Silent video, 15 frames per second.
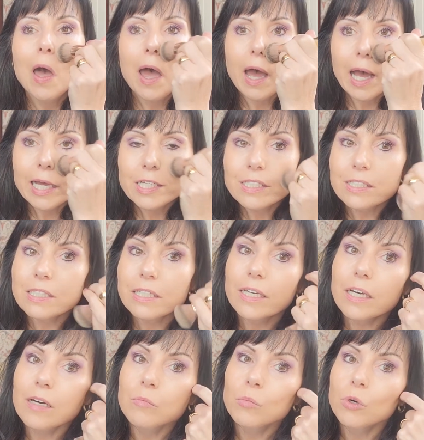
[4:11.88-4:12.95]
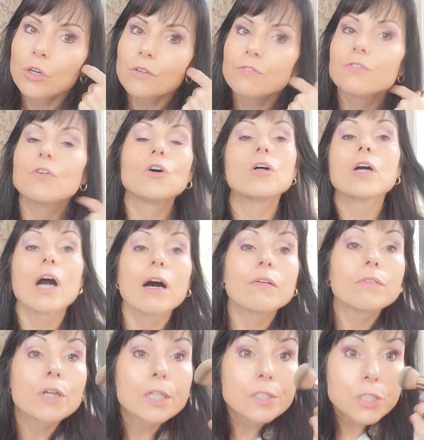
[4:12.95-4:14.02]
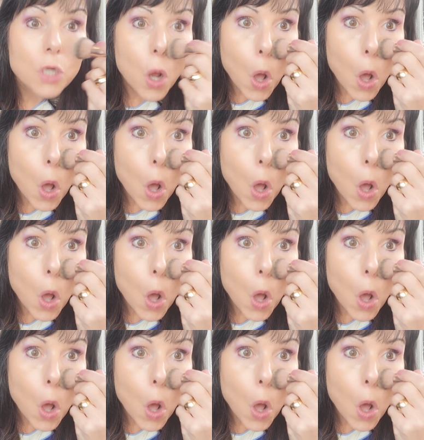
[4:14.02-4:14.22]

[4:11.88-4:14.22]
I just like a more full coverage.